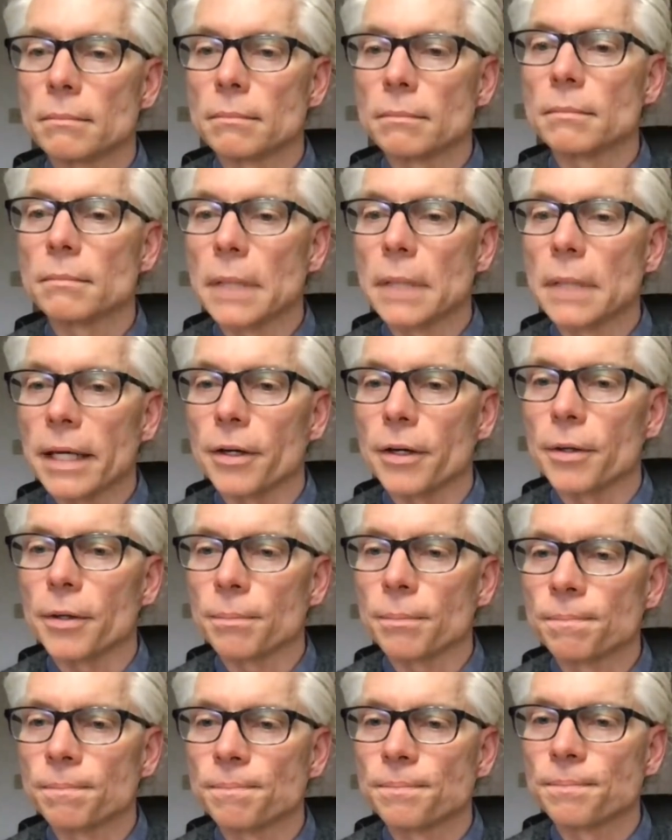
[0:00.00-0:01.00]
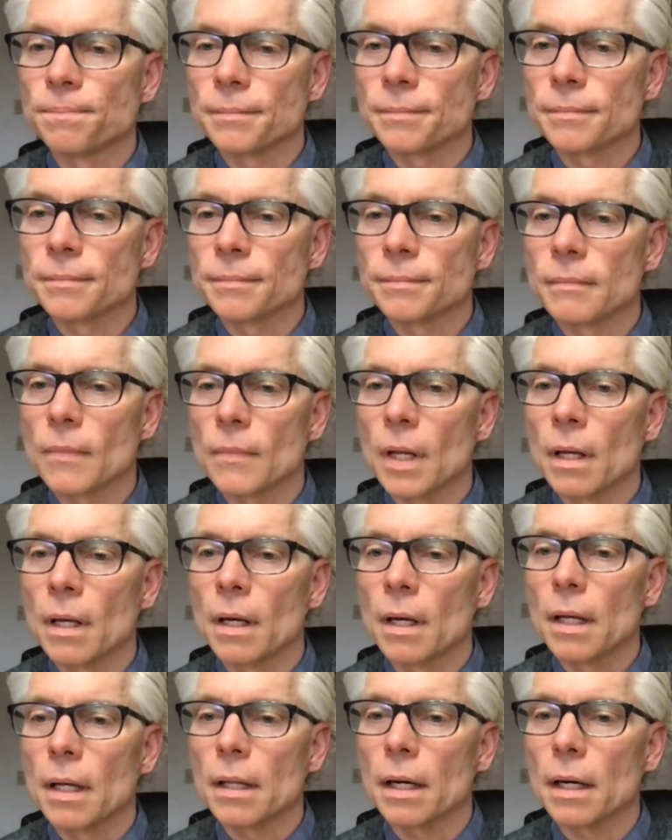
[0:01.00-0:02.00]
hear you.
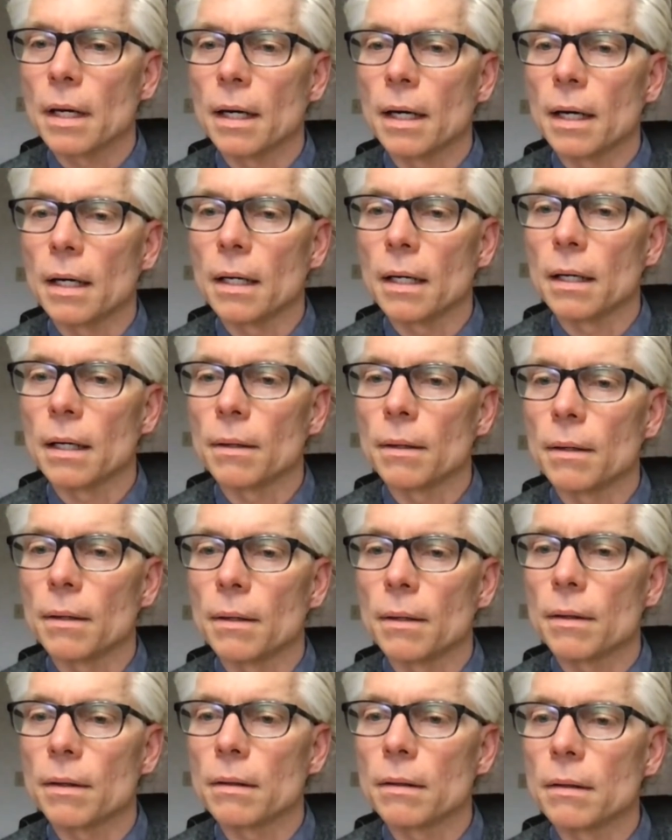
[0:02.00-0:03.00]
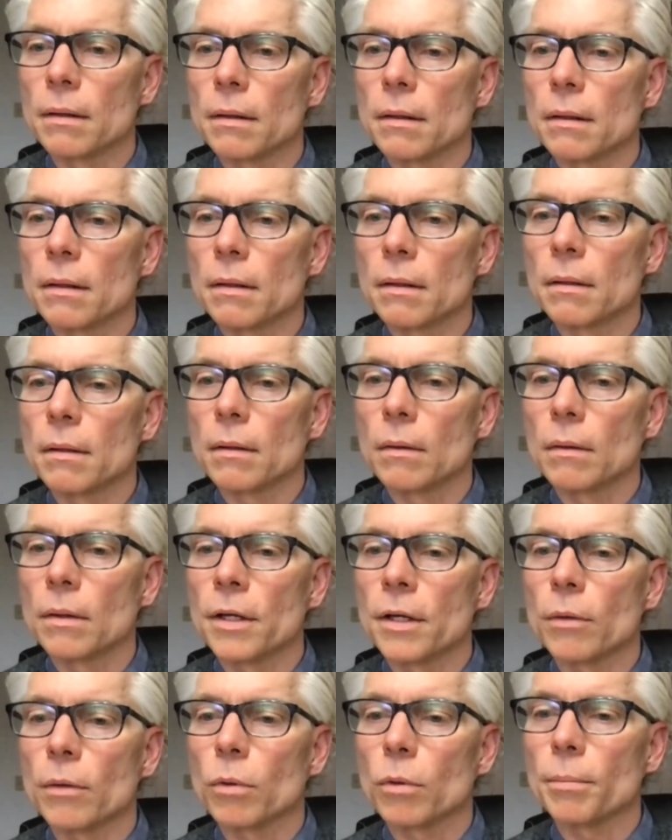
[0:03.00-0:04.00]
there
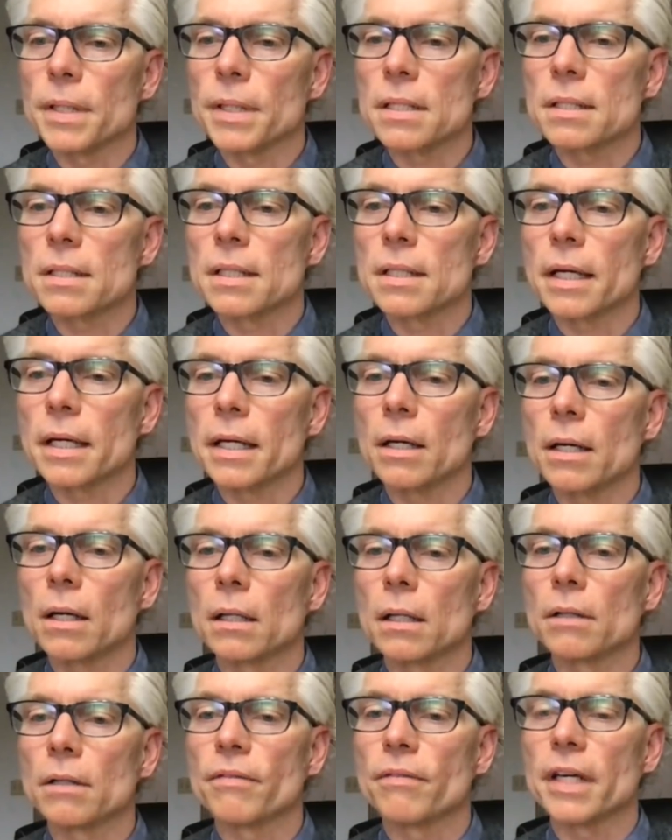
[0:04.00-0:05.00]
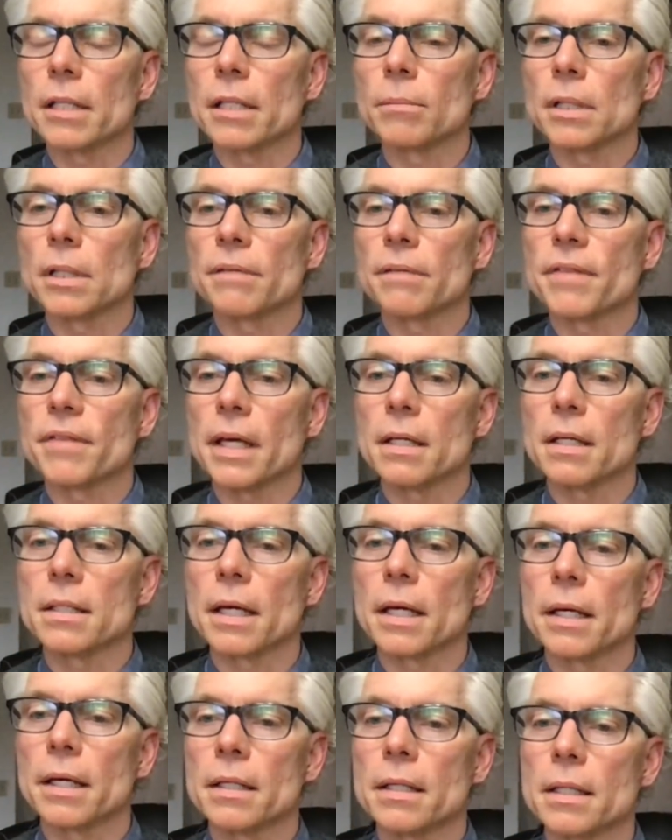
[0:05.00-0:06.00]
will be study hall available if they
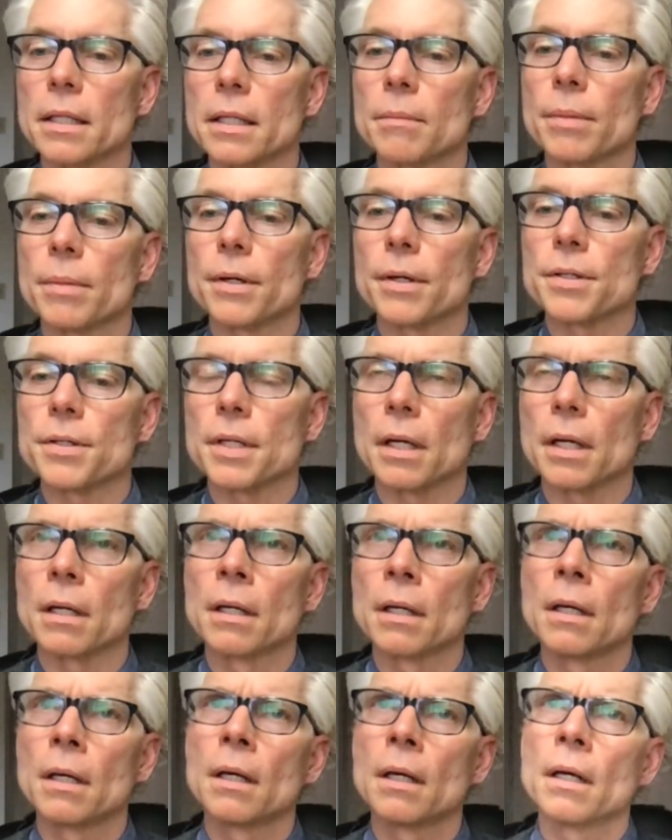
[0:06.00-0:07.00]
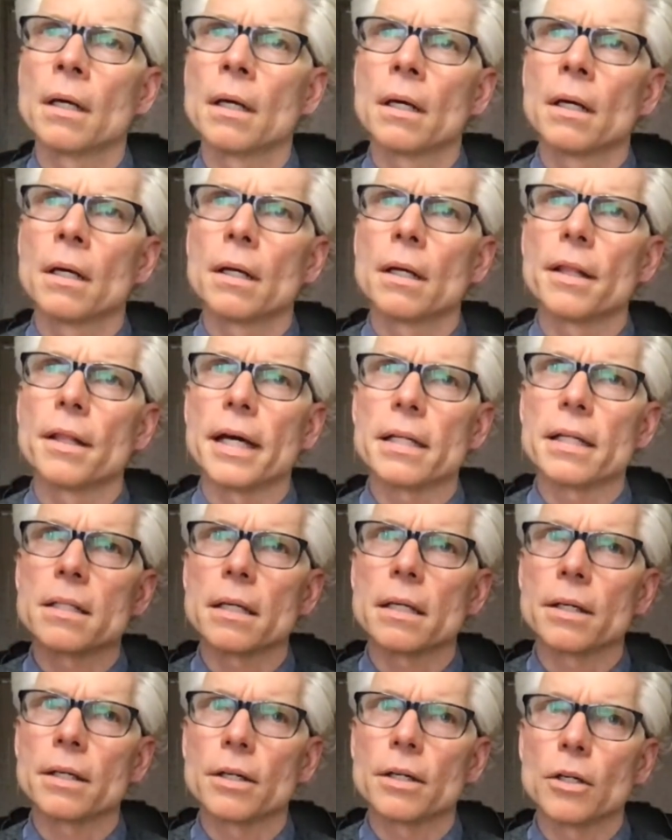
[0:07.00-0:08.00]
attend in person. That's a
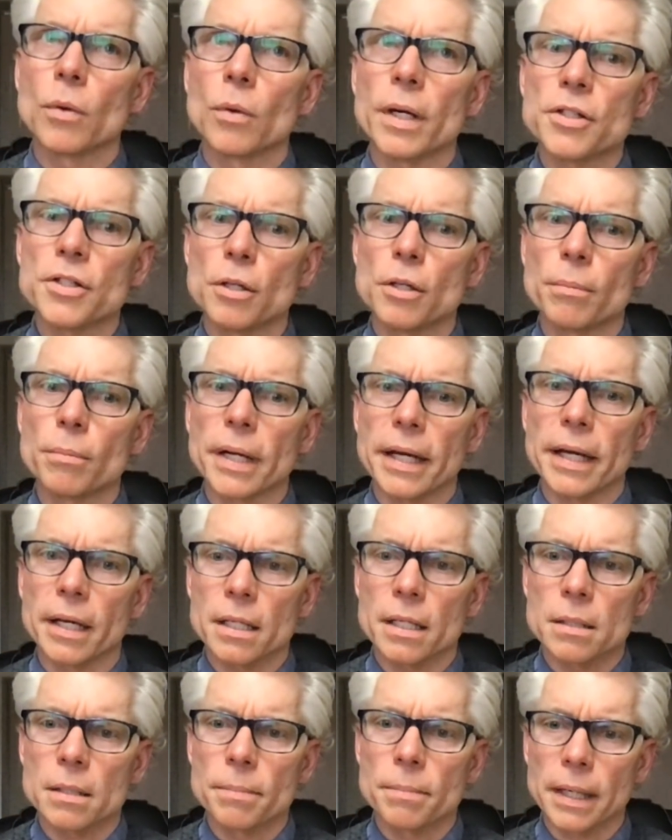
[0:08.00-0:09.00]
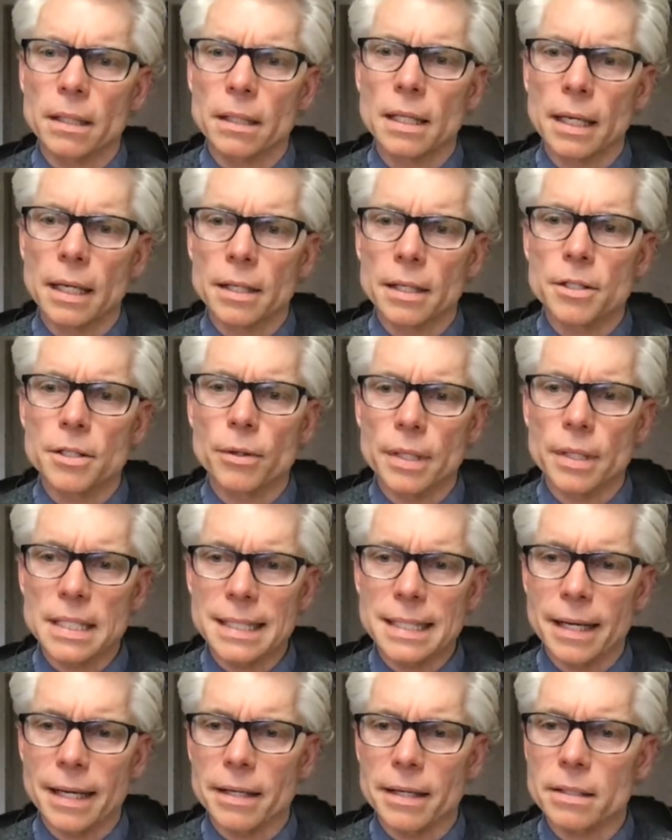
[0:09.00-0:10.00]
good question, but I expect the answer is
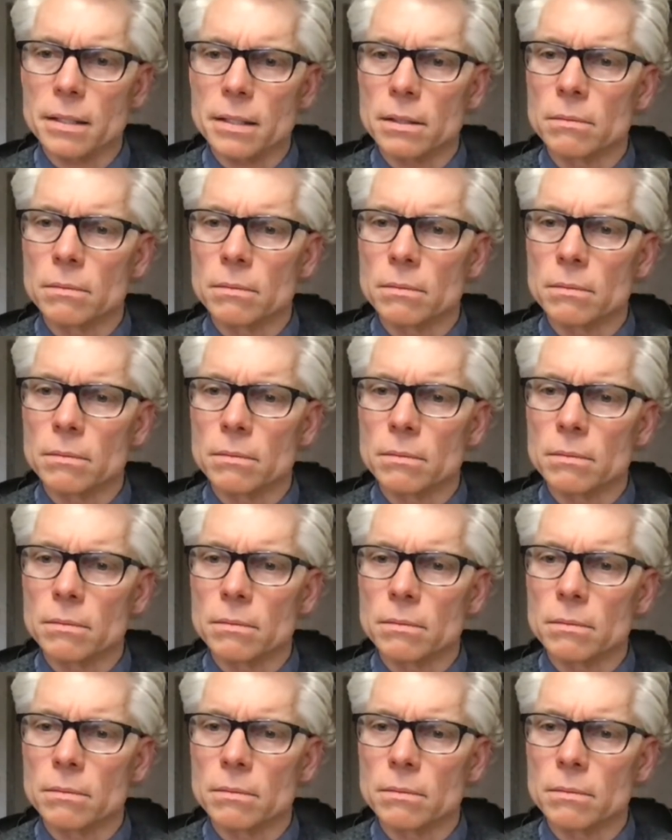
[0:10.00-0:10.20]
yes.